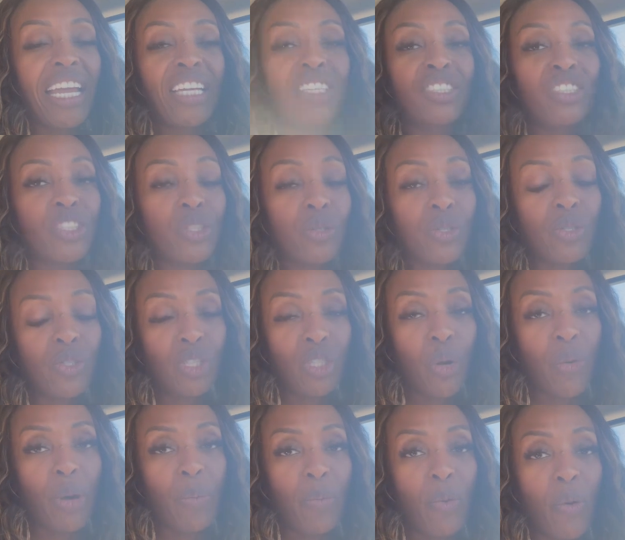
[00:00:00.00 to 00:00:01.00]
and shoes are
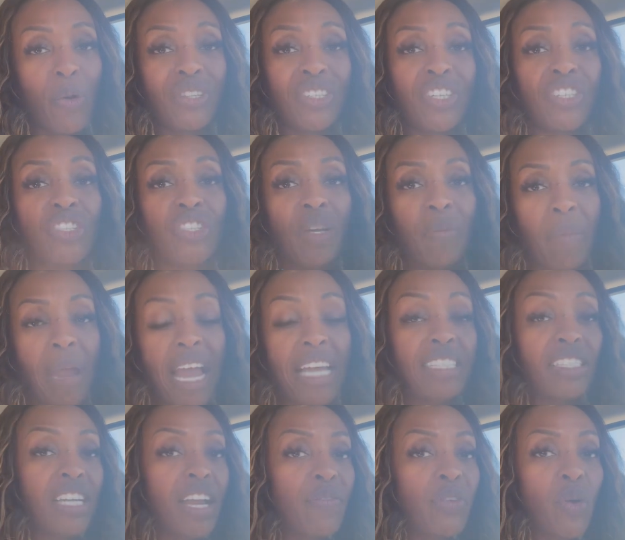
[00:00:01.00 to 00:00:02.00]
so important. Could you
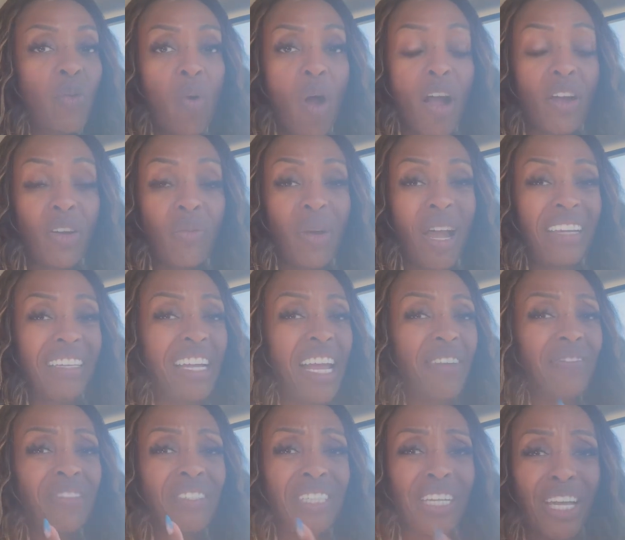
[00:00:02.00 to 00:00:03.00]
imagine having to walk around and
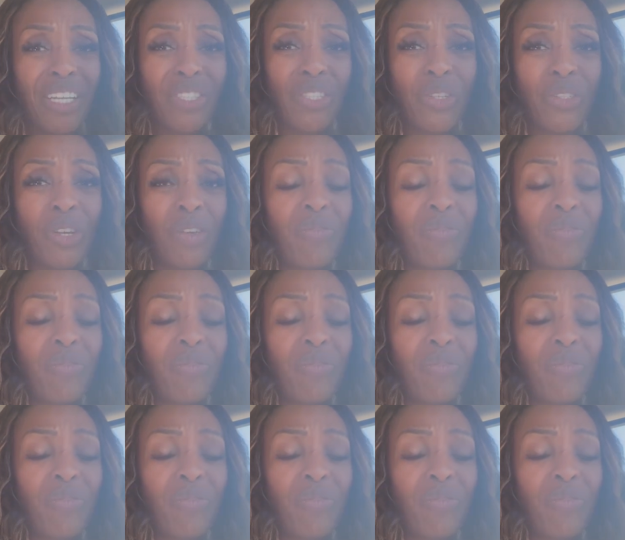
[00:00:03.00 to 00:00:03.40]
having cuts on your